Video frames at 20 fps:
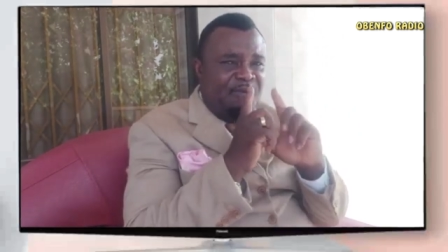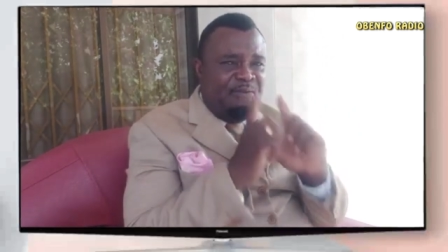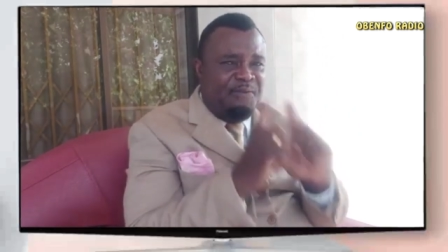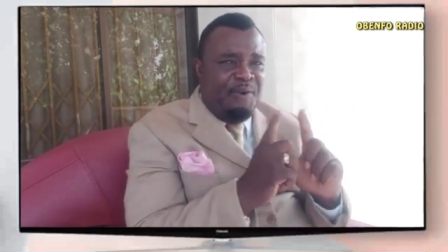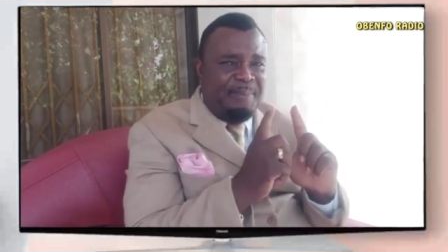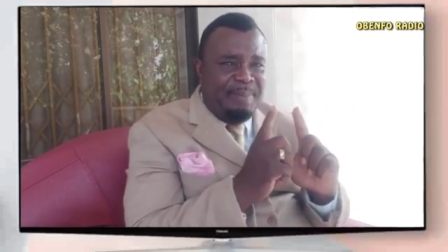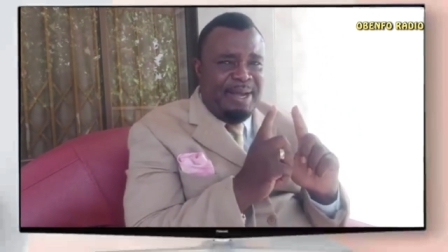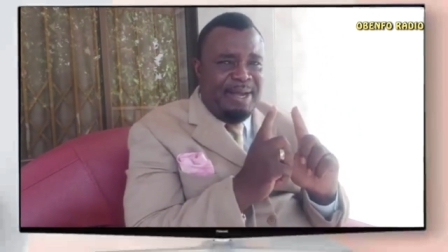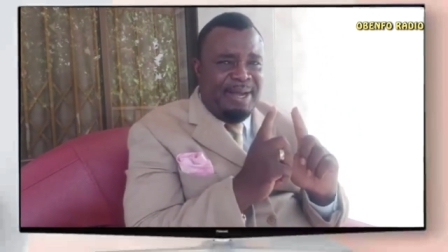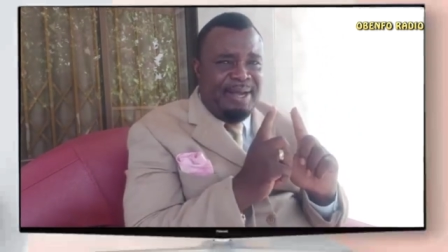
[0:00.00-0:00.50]

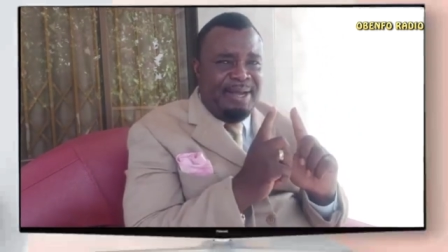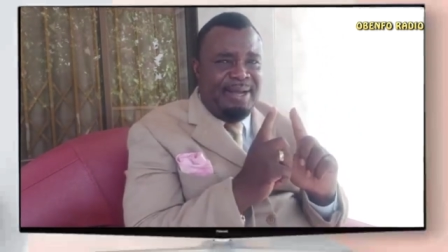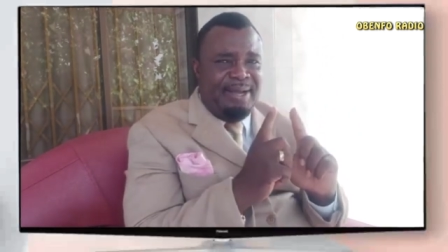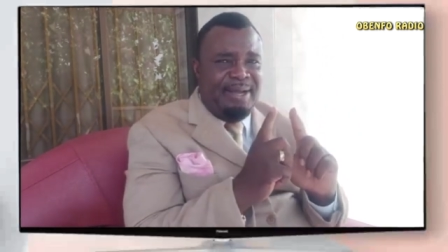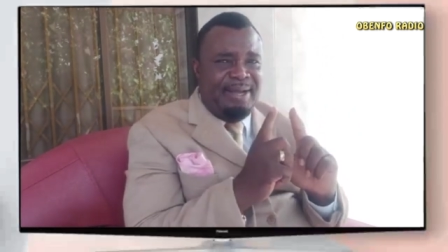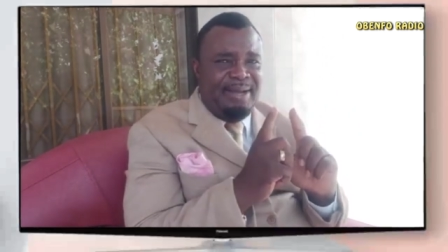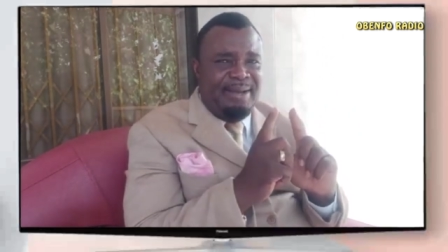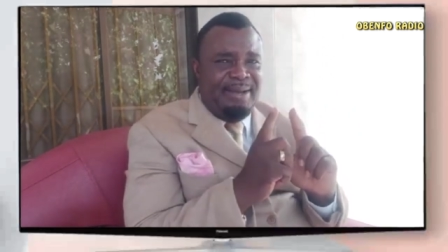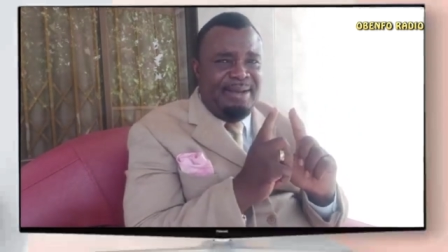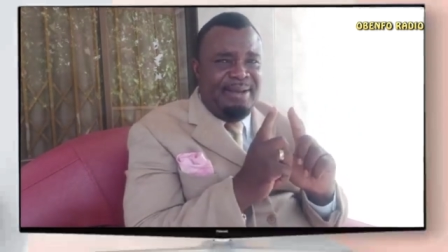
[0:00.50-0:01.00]
Former
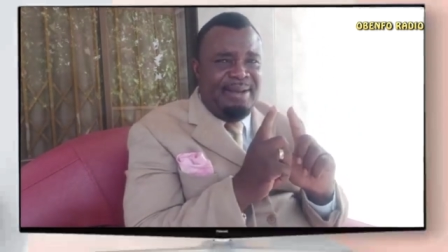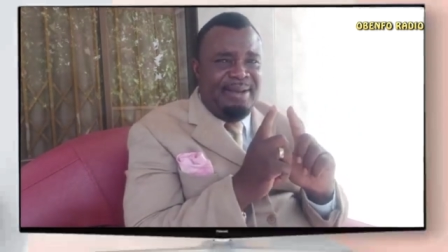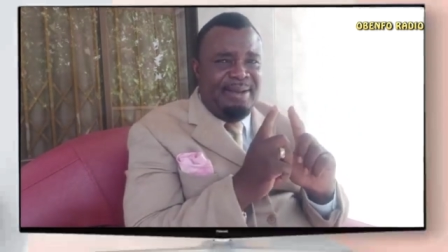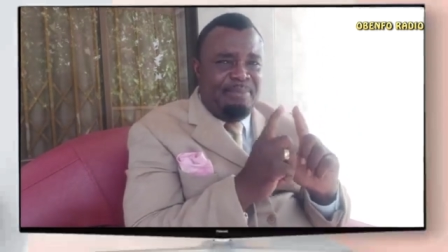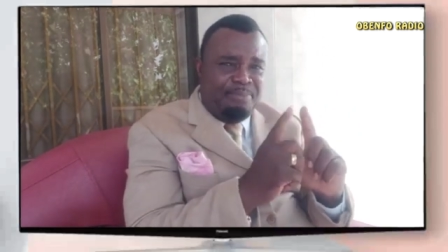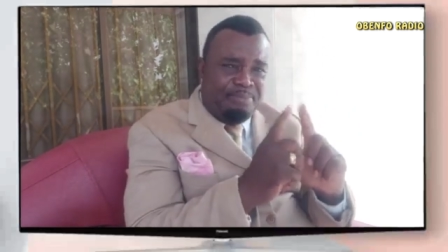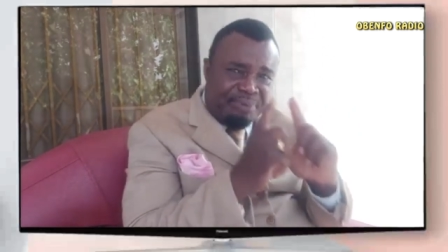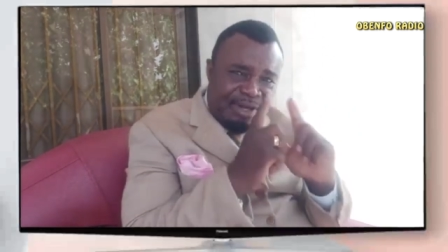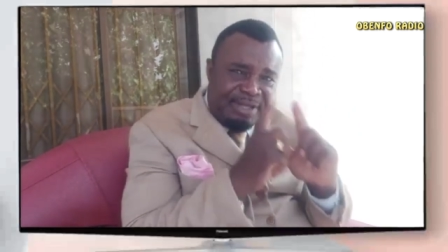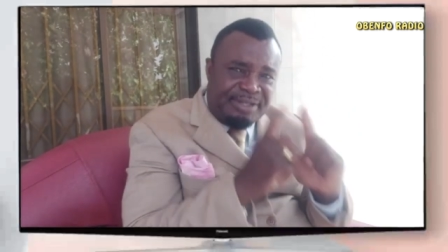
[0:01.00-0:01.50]

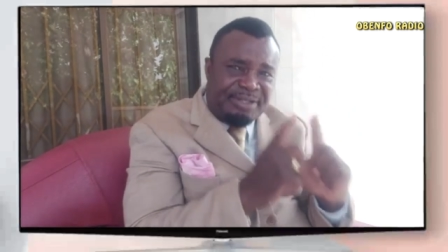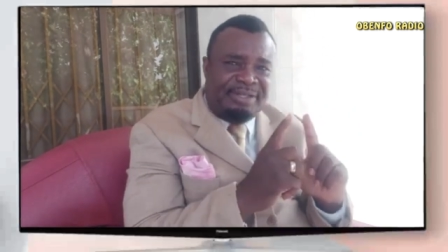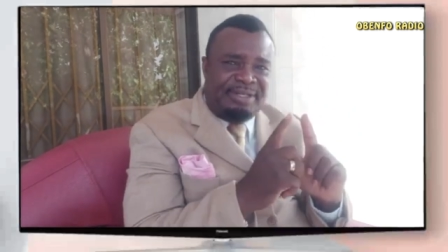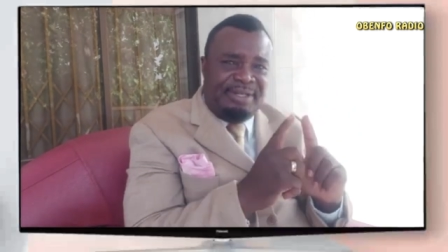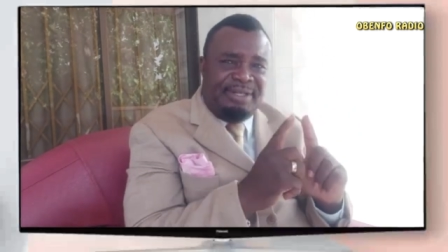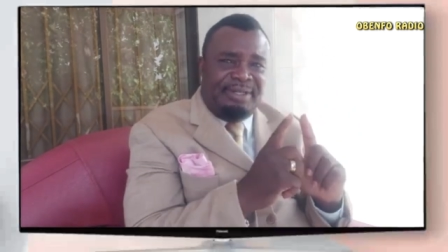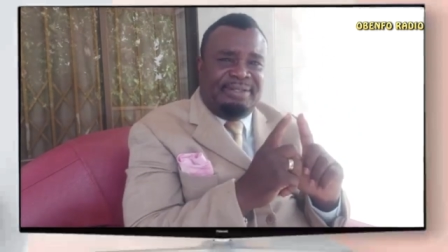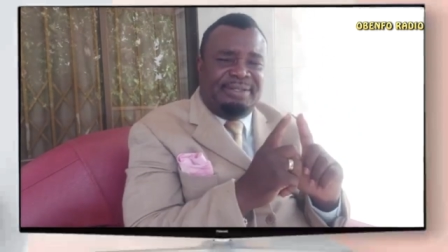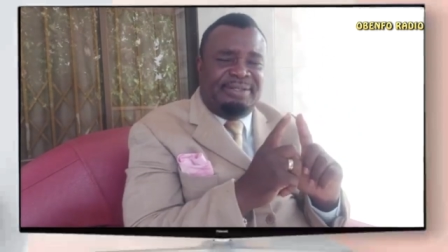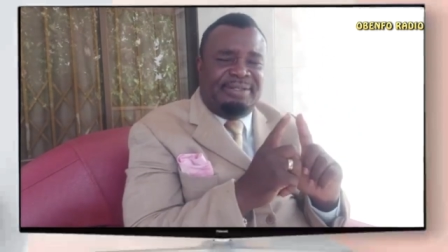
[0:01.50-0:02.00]

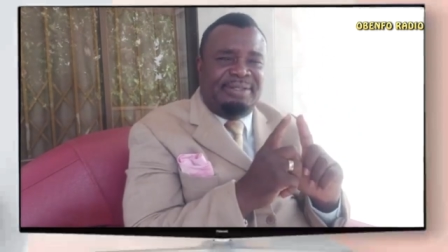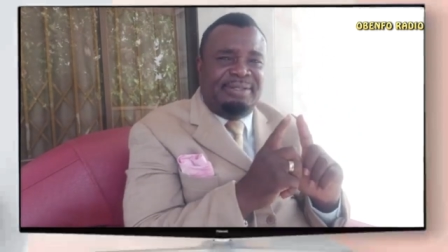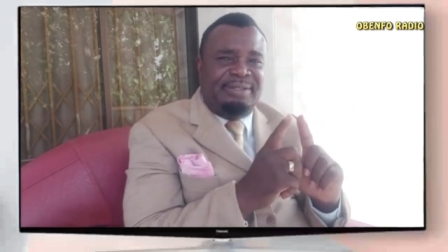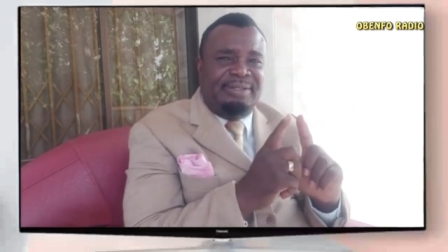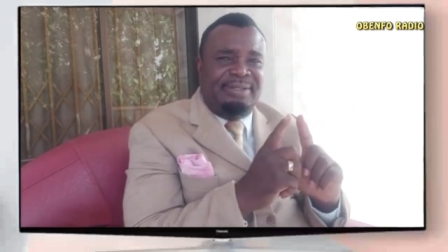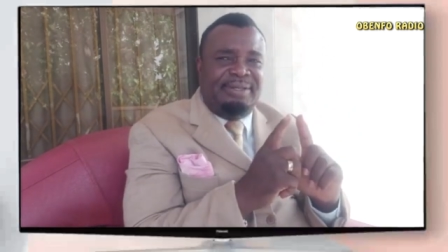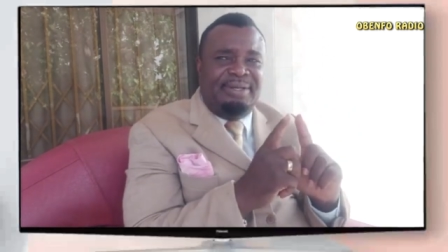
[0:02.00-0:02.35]
president.